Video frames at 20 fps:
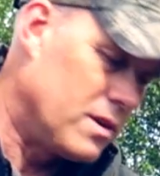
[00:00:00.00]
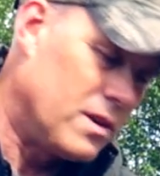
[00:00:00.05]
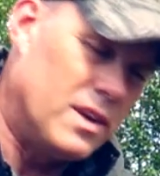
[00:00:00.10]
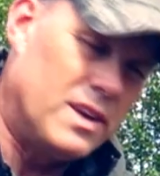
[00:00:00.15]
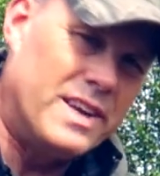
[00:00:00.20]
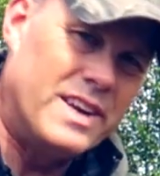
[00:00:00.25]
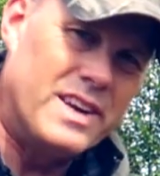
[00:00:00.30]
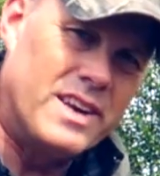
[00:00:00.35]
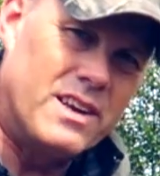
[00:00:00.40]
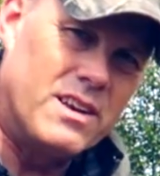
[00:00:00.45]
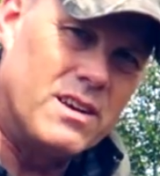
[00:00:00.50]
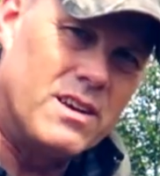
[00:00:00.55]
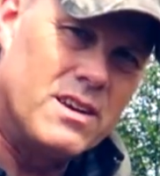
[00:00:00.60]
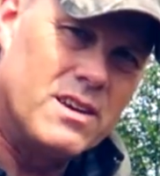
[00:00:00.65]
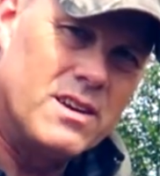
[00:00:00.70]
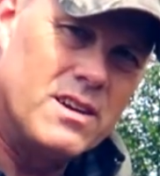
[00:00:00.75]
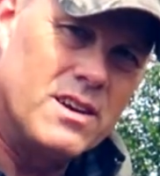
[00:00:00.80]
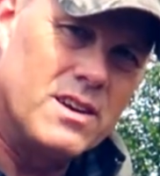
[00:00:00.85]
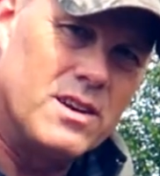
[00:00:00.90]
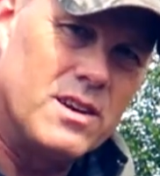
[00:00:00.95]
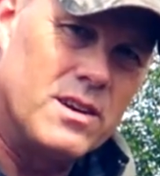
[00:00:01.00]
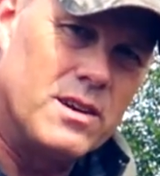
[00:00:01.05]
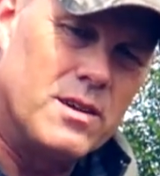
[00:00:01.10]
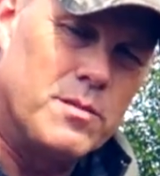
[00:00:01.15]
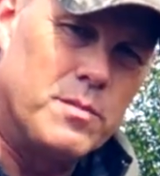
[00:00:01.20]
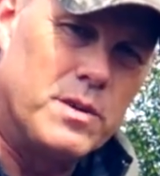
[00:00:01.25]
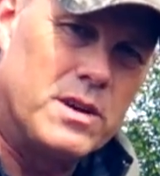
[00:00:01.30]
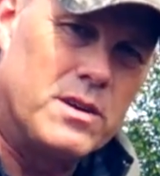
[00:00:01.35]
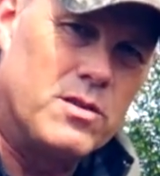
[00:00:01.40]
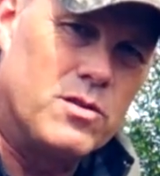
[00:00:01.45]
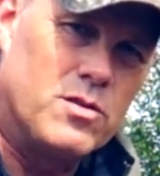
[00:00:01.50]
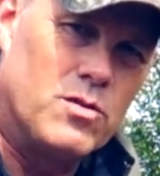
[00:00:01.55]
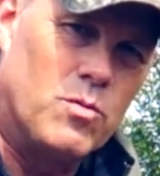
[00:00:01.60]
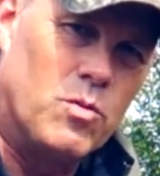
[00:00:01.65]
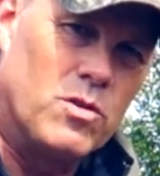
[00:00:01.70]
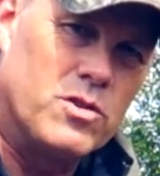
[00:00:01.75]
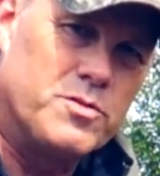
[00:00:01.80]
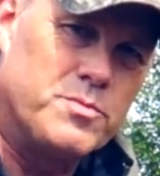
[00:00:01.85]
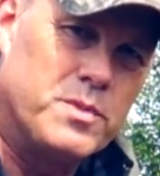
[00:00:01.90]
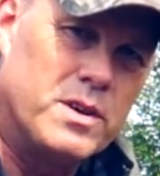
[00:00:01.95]
leaning it a little bit
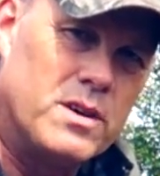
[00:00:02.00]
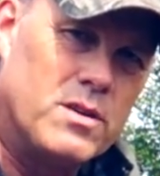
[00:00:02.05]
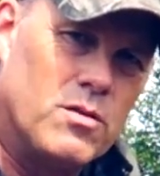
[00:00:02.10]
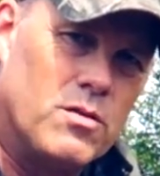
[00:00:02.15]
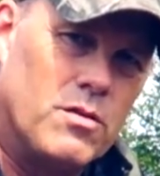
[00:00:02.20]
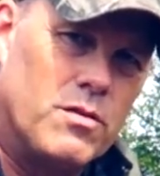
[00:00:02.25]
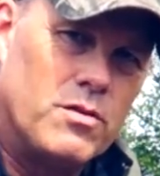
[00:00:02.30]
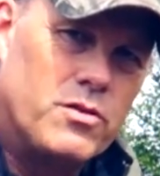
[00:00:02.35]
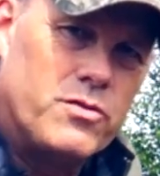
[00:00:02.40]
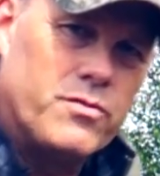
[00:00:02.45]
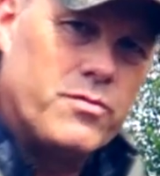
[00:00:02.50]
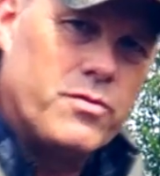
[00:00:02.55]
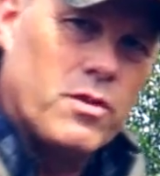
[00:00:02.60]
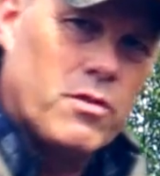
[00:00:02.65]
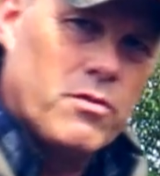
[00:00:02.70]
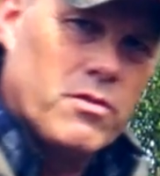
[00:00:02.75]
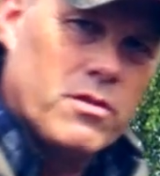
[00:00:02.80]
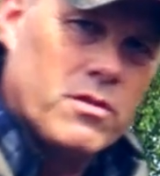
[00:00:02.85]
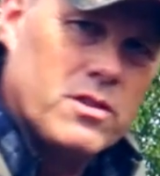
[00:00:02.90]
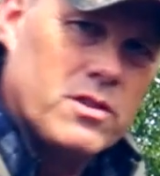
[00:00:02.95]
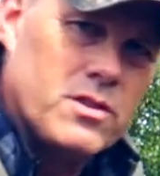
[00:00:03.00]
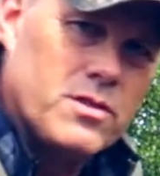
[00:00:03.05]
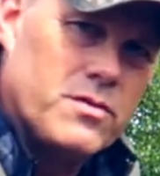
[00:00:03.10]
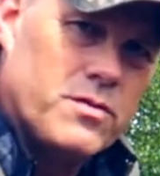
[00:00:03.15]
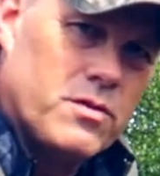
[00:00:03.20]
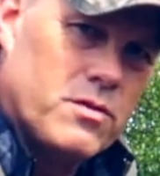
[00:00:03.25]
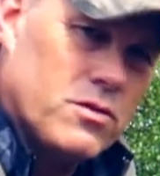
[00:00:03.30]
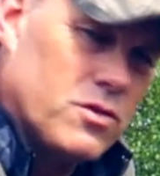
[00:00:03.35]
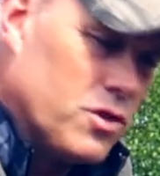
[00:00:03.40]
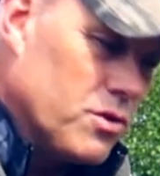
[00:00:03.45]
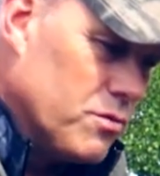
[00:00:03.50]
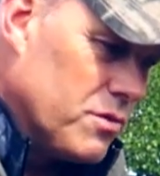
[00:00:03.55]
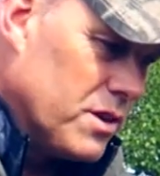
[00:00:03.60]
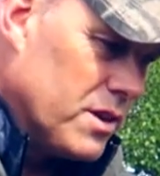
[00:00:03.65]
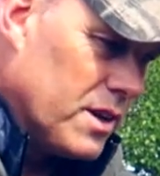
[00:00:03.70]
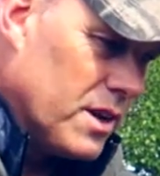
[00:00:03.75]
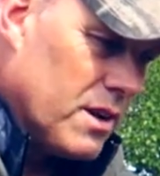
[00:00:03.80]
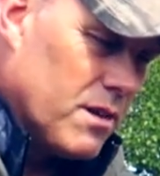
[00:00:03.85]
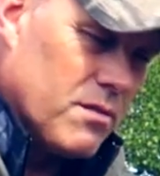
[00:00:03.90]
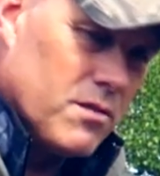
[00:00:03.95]
towards me, or
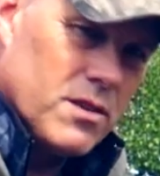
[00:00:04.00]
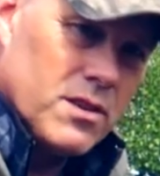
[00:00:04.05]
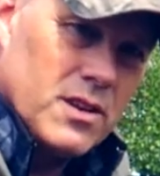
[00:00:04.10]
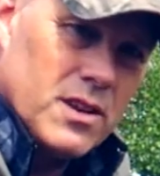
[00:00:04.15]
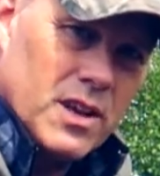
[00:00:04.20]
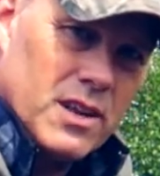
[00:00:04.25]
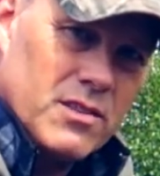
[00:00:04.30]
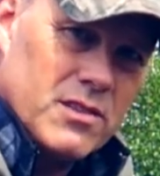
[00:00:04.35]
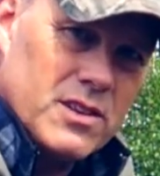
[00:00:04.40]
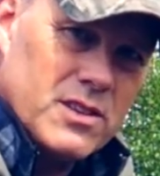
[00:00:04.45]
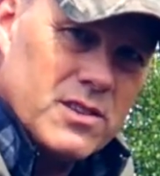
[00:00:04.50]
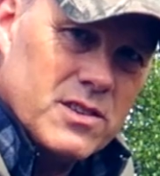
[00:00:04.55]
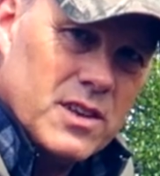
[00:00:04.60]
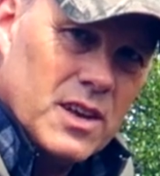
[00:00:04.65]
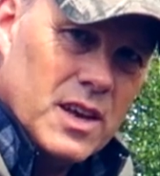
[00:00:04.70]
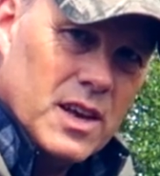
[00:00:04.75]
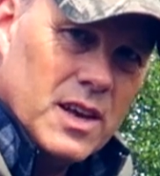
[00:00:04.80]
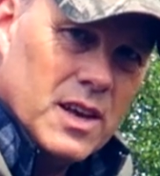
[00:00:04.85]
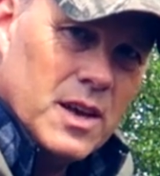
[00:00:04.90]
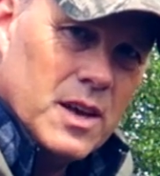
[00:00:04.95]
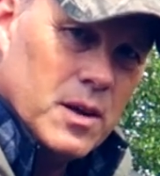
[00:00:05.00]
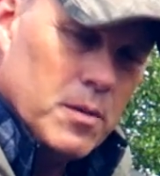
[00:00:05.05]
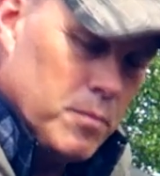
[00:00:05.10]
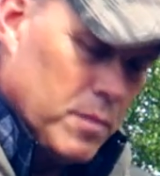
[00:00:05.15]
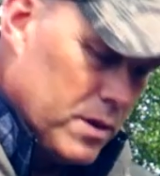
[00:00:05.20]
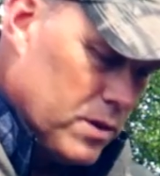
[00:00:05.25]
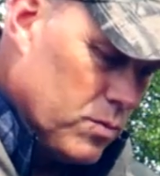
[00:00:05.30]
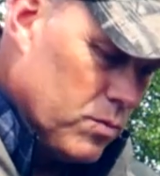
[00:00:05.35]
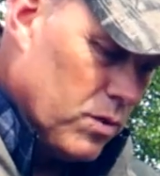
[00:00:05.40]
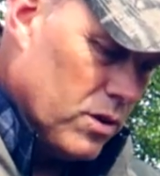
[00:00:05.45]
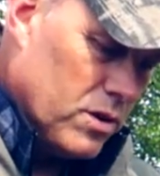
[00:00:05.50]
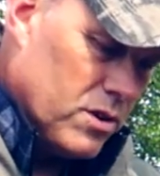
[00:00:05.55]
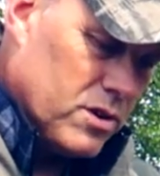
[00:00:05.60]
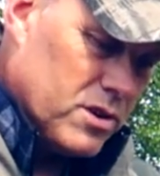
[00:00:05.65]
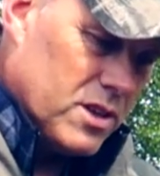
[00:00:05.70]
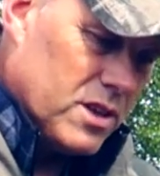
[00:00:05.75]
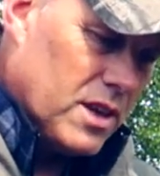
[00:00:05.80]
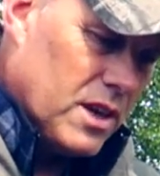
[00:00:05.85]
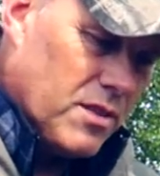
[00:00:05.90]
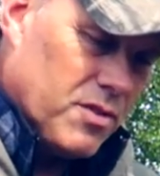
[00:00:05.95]
shooting down like this, but you will
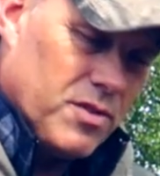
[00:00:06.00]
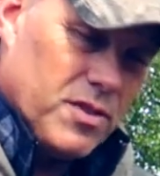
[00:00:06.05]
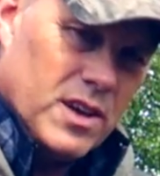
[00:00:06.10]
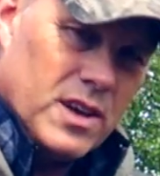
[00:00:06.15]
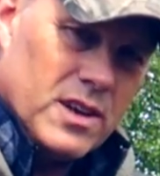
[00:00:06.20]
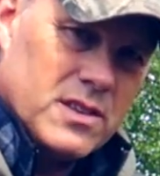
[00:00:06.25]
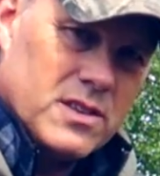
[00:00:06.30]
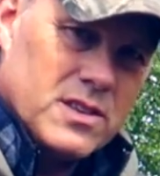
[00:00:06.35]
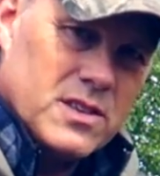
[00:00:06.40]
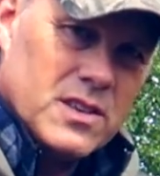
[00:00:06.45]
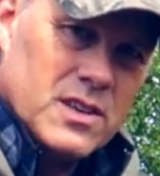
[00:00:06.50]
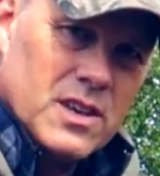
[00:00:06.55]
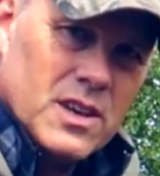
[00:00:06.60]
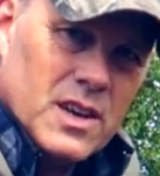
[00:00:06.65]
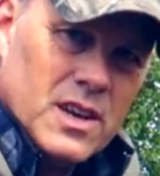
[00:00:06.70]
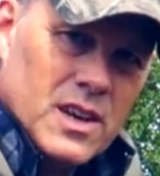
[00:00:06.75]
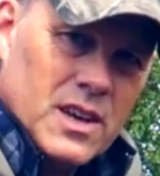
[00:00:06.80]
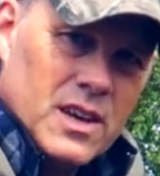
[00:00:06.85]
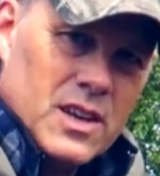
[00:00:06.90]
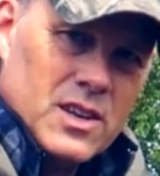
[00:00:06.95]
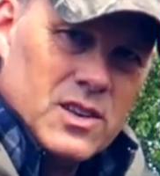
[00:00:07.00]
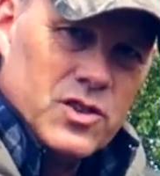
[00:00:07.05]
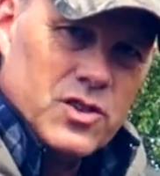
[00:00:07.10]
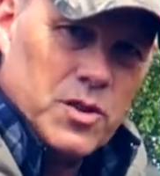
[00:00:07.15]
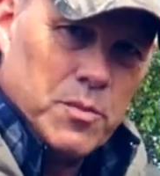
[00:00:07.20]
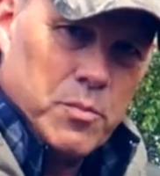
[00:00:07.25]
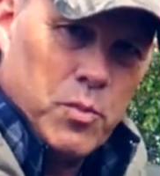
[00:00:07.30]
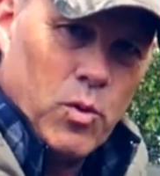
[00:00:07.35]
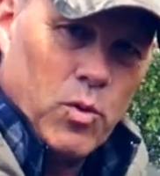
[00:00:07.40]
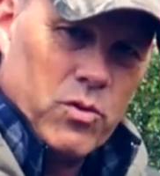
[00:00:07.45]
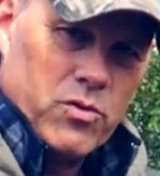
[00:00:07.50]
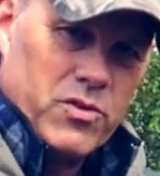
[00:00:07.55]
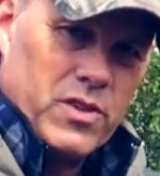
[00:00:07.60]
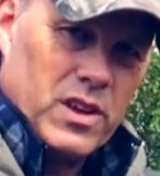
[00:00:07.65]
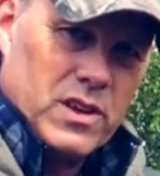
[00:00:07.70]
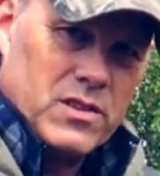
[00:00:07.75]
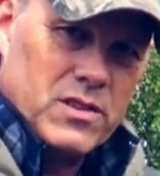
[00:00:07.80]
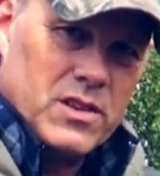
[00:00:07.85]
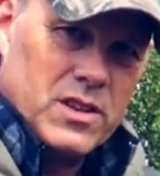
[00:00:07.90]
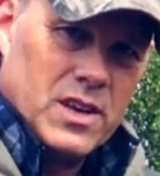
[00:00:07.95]
not get that support
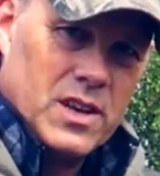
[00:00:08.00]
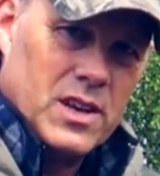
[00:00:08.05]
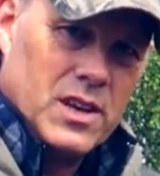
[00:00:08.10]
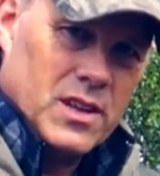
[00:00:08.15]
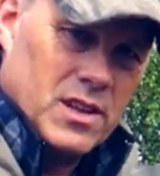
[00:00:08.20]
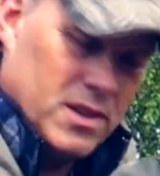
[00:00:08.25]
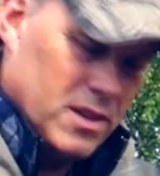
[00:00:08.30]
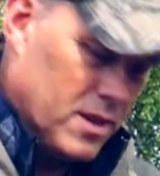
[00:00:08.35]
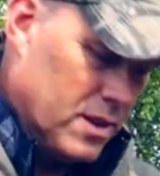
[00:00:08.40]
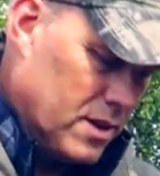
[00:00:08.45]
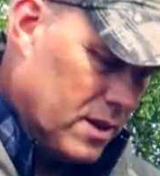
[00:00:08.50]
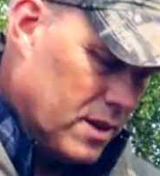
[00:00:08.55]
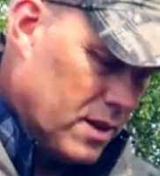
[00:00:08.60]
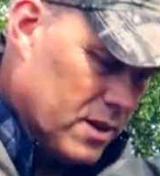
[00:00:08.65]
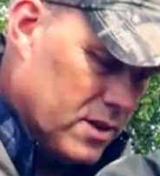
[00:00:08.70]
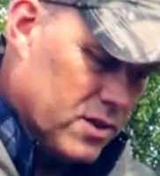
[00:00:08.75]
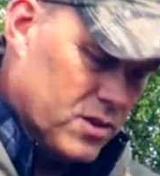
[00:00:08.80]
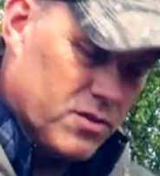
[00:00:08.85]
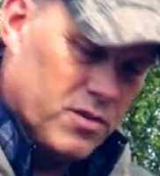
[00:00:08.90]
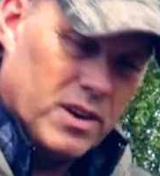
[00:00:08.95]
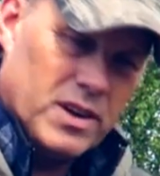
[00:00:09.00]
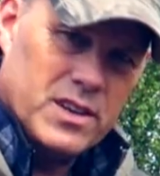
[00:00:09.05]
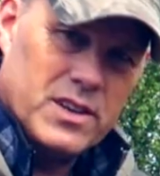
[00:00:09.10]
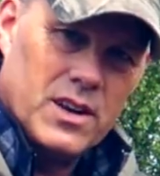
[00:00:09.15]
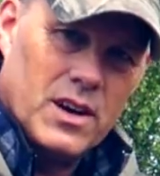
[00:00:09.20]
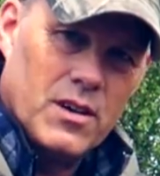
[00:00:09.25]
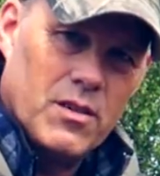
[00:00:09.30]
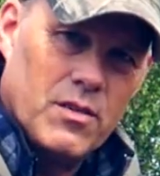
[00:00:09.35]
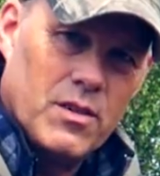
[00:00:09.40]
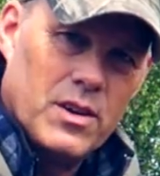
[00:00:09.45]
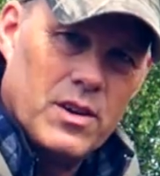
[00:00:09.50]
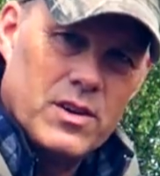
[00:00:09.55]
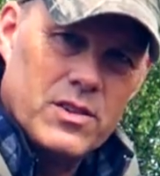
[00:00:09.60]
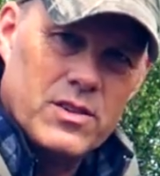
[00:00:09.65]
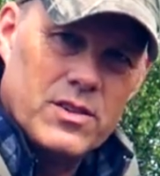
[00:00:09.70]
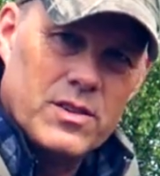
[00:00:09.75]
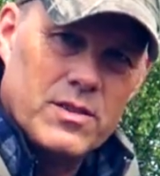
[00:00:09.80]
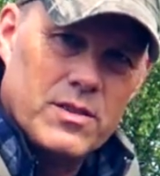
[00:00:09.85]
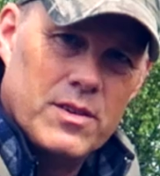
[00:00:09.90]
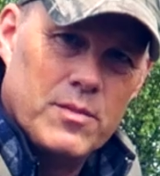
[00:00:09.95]
that a straight down
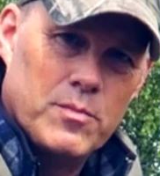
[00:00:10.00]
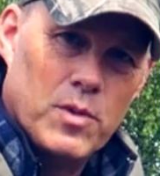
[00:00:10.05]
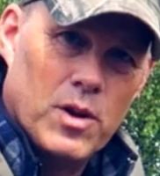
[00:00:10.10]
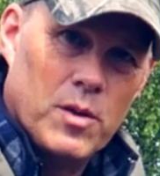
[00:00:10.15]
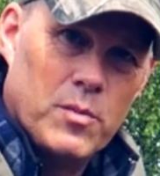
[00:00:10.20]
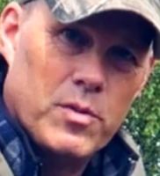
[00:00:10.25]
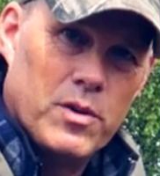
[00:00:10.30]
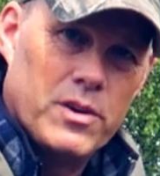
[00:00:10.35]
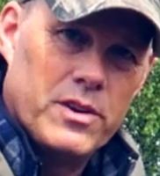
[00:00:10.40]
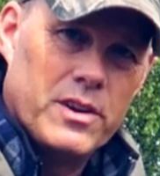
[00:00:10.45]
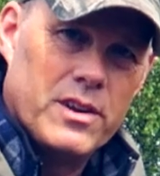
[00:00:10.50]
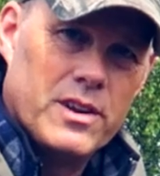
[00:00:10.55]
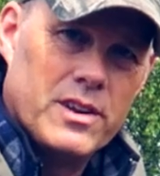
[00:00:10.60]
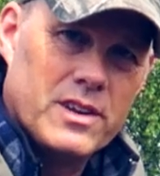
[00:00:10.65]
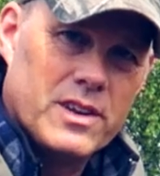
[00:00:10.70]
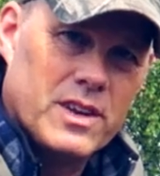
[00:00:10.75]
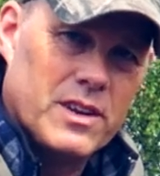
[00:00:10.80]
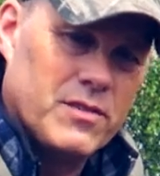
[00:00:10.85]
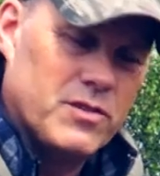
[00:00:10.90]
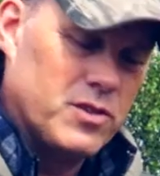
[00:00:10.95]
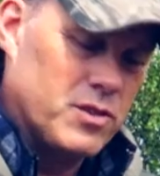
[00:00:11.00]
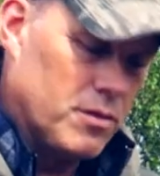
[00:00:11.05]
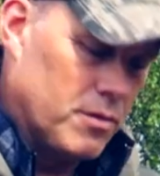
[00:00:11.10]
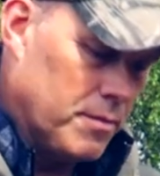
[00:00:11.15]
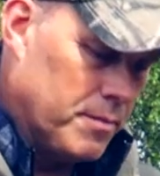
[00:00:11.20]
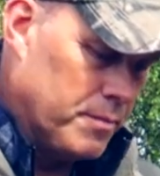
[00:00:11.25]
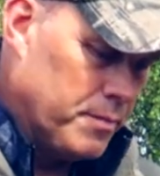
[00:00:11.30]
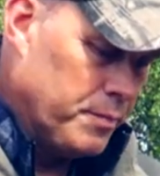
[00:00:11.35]
monopod gives you.